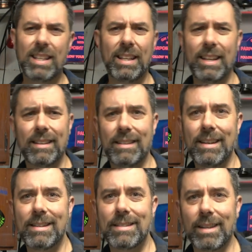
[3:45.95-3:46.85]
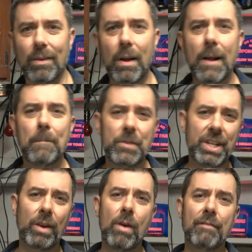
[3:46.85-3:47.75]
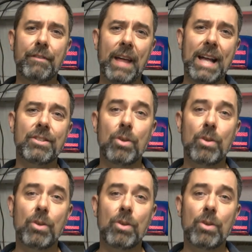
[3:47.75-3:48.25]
I think it is. So stick around for that.